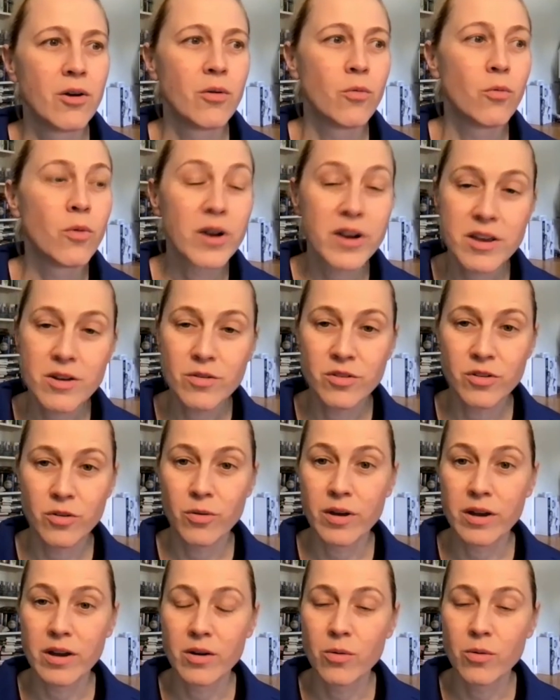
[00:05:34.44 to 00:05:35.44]
what are you
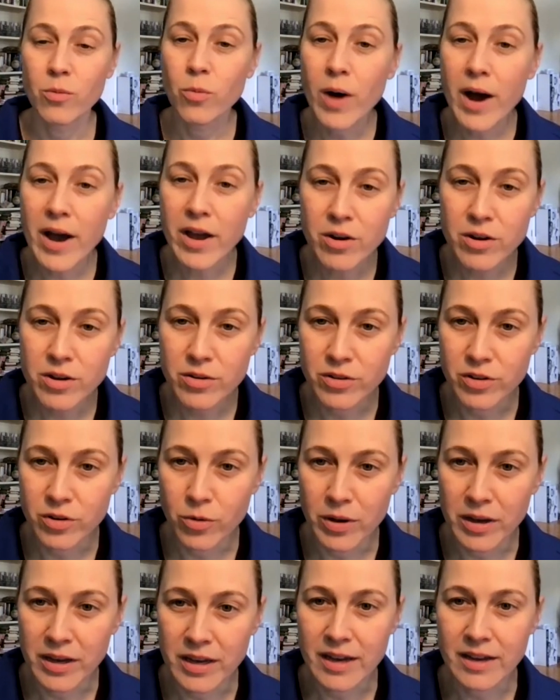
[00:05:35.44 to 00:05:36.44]
doing? Why are you
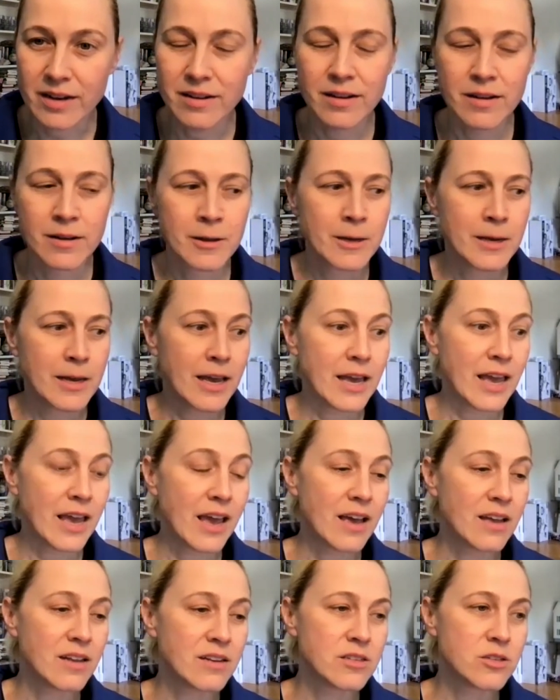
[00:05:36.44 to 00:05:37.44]
doing it?
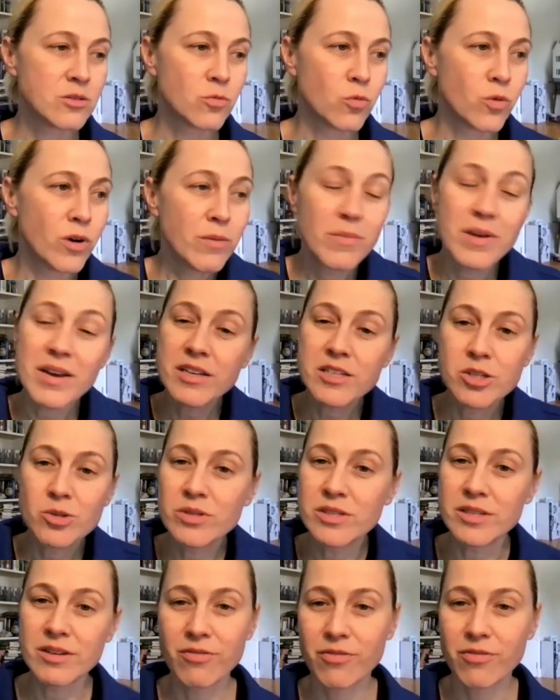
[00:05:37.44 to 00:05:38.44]
And what makes you
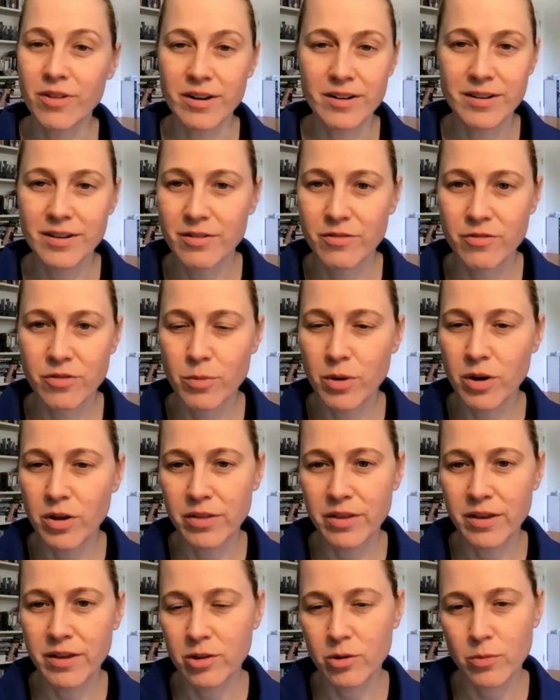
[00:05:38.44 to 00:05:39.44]
different from all
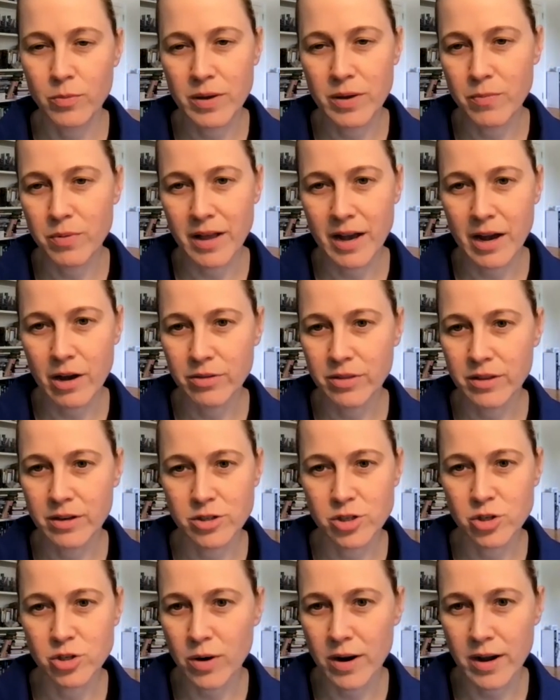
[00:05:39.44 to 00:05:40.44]
the other people out there
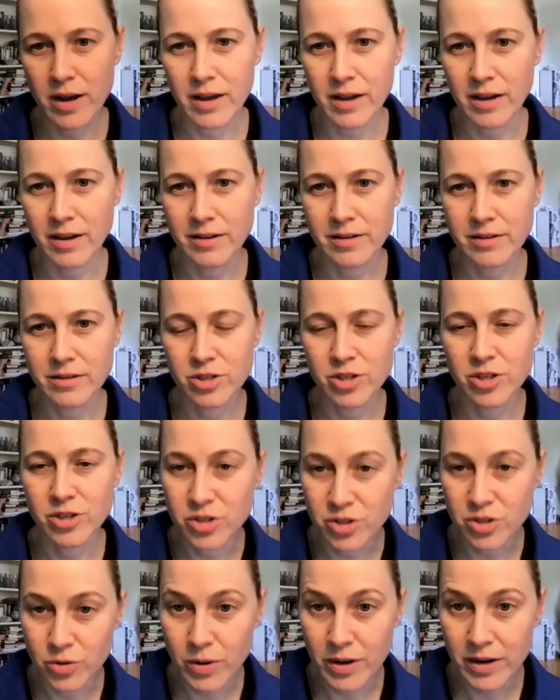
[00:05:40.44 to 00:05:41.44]
trying to
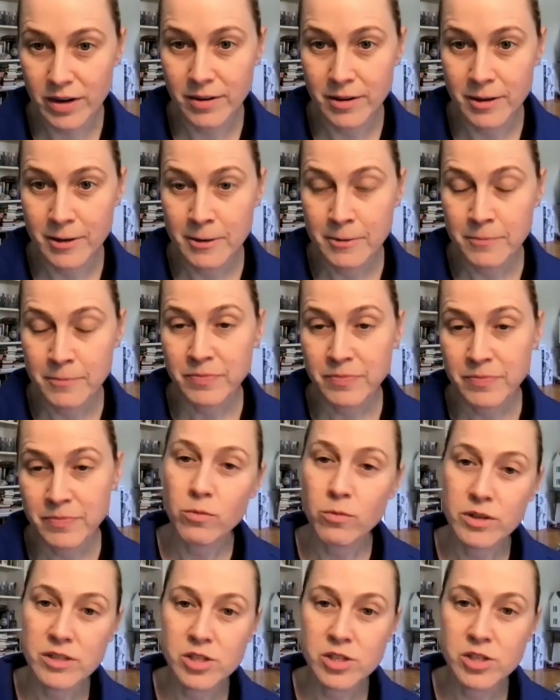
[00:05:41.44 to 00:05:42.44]
do it? And
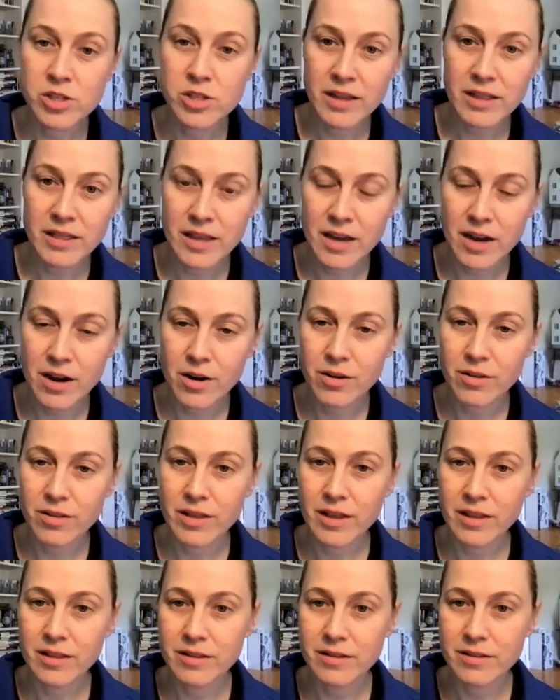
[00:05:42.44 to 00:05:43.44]
once you get there,
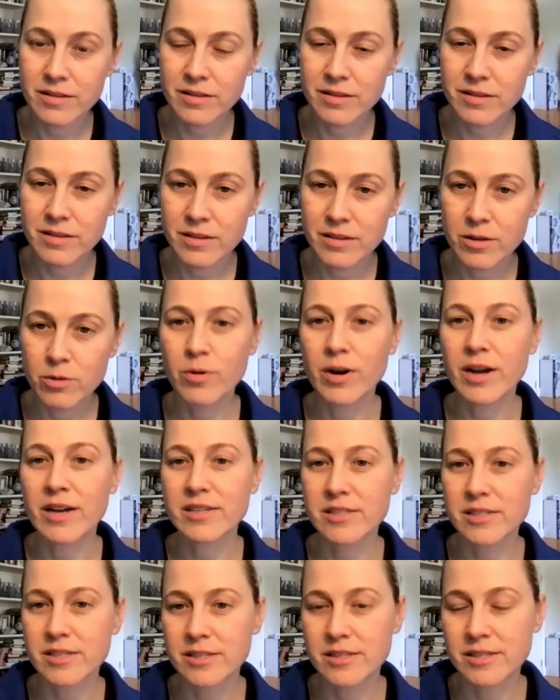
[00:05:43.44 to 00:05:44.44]
then the
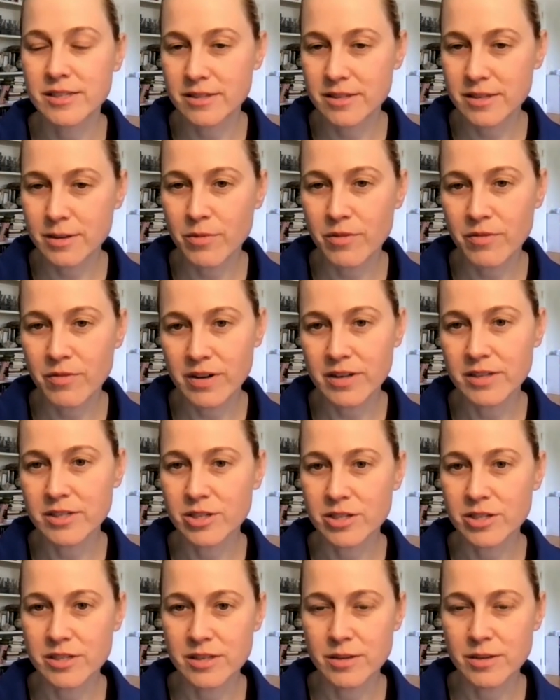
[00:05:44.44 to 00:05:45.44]
rest, it's some of it is
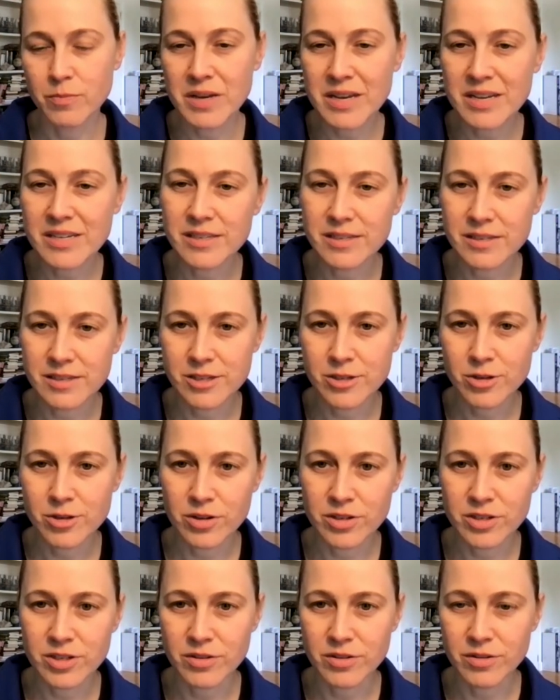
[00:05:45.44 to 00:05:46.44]
just the pieces
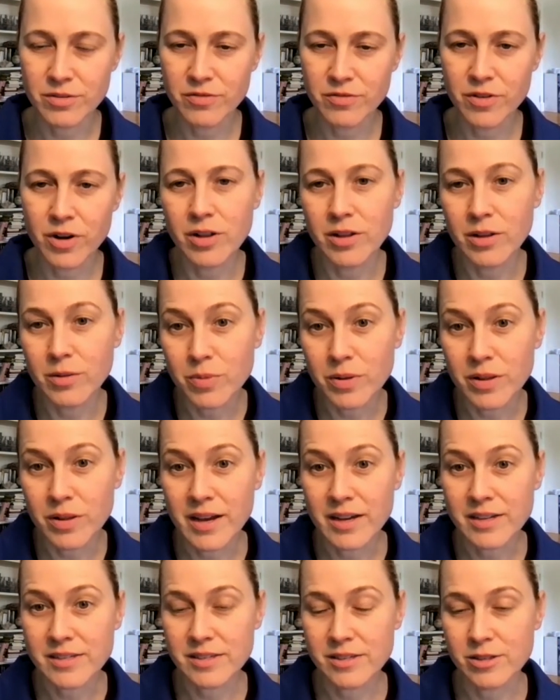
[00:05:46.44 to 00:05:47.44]
start to fall in
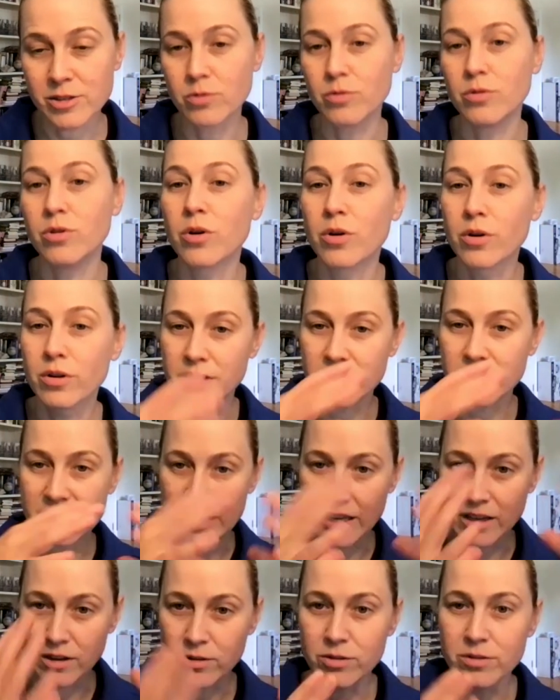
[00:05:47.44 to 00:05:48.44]
place as you learn the
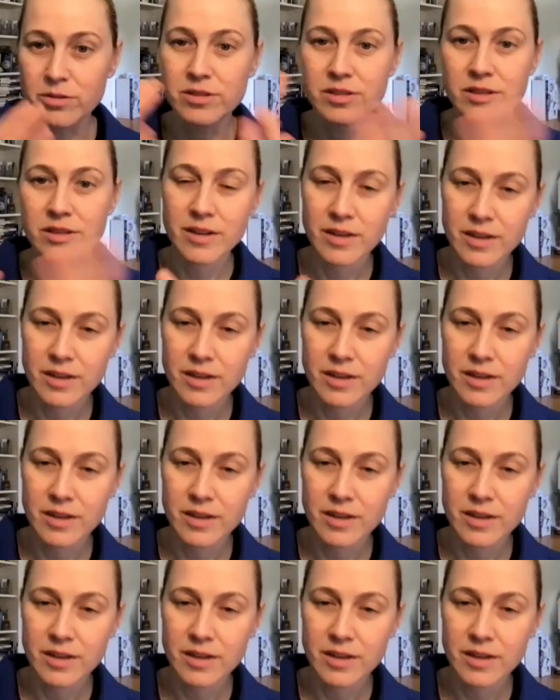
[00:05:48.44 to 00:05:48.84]
skills